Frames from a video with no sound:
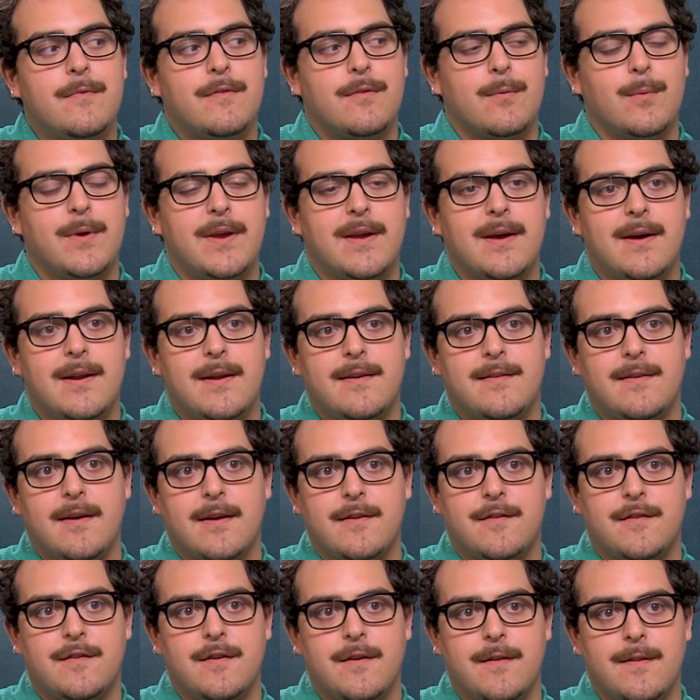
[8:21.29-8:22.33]
So we kind of
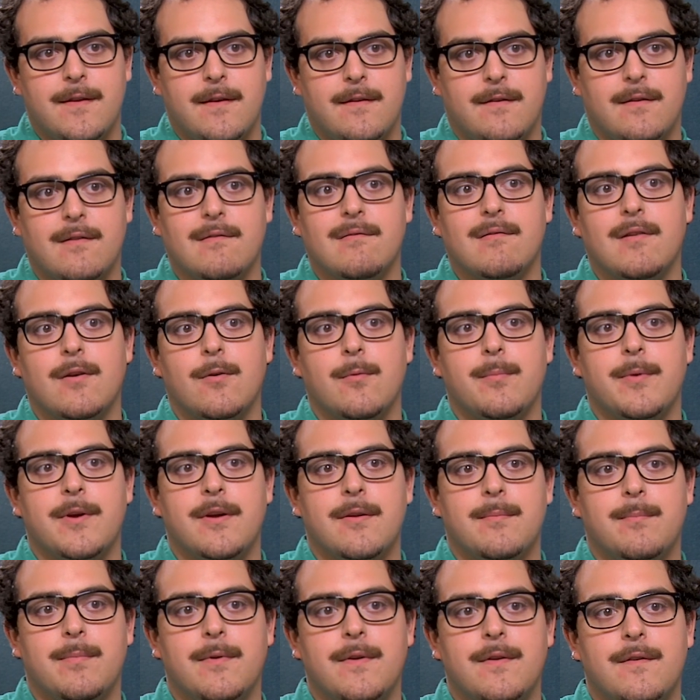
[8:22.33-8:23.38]
touched on this a little
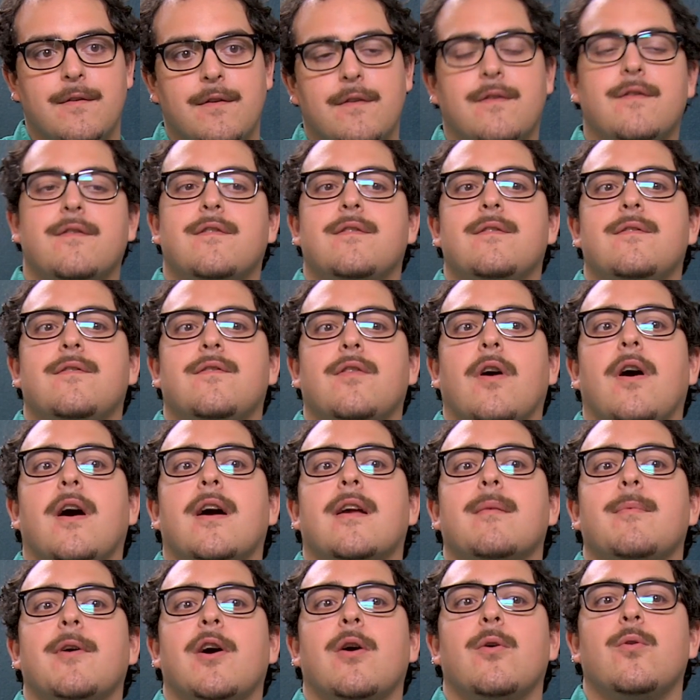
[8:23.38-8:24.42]
bit, but just
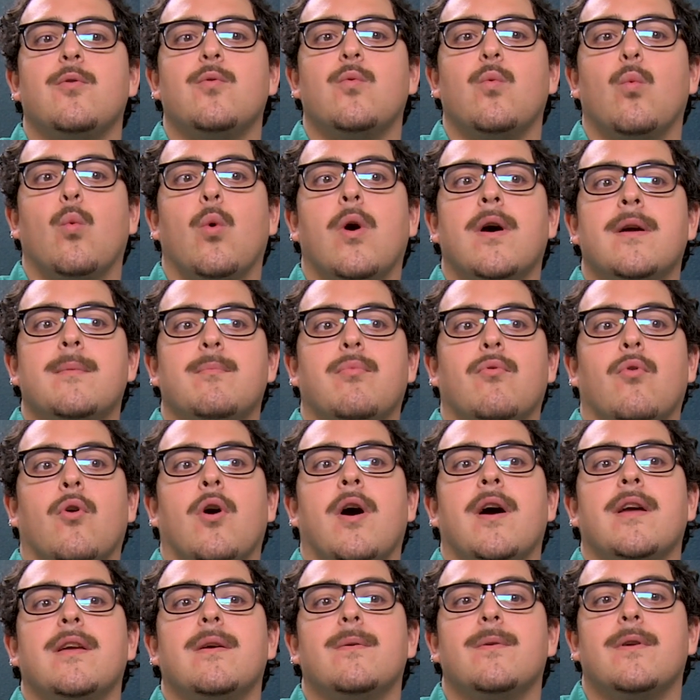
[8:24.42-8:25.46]
talk about what
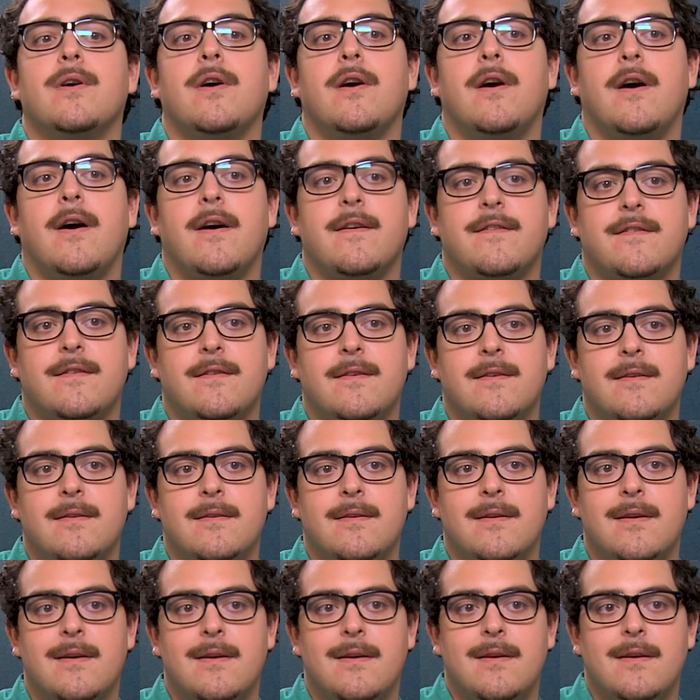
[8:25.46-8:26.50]
brought you to
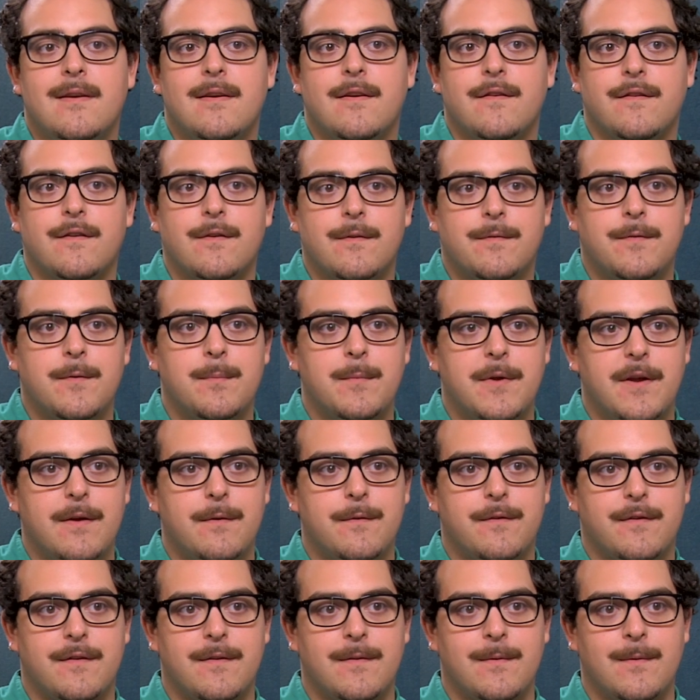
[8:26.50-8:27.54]
Austin. Because you're from
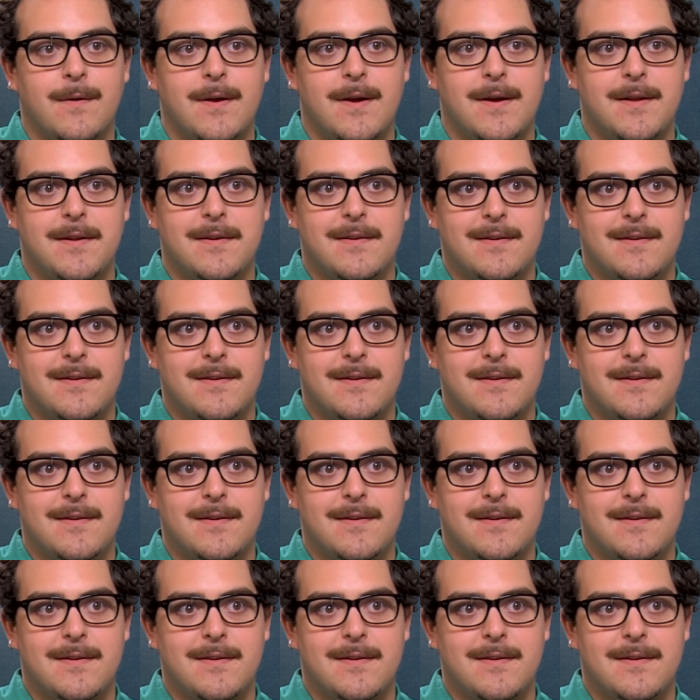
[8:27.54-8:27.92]
Houston, right?